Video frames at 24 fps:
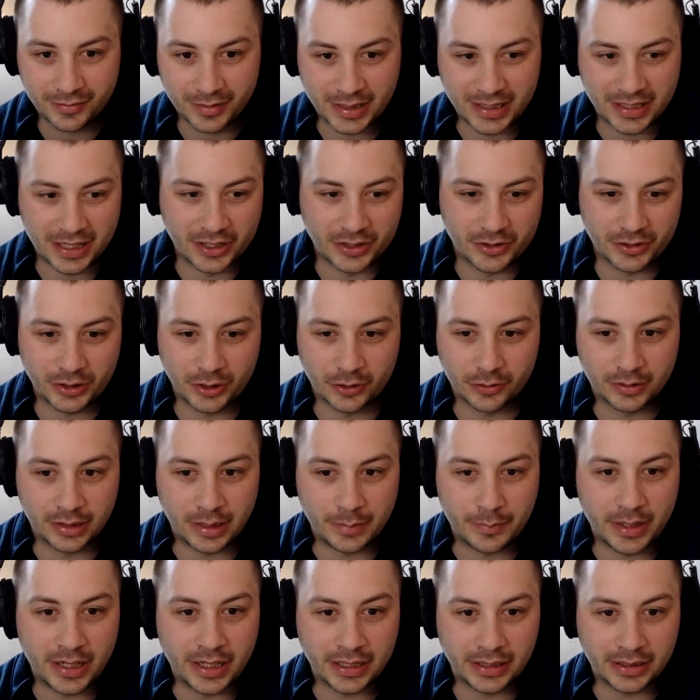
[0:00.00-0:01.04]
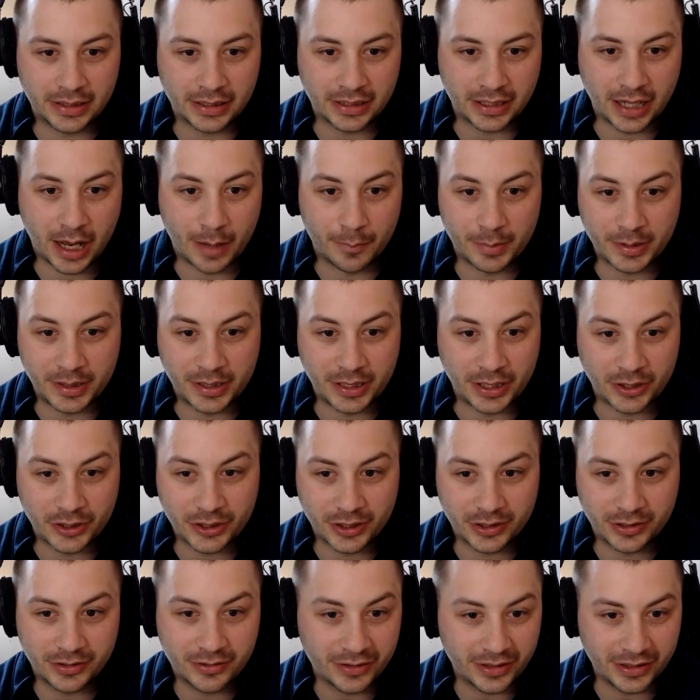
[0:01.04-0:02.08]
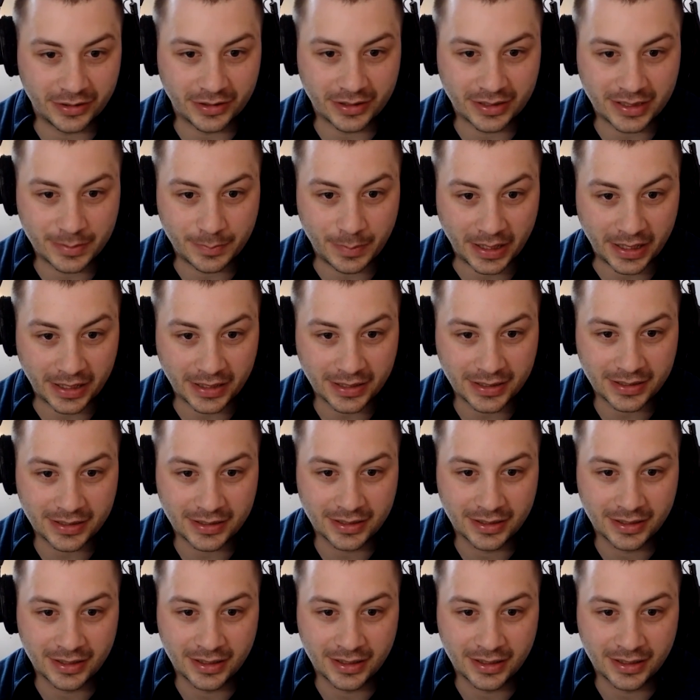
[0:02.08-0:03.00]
essentially you're limiting the competition in the space.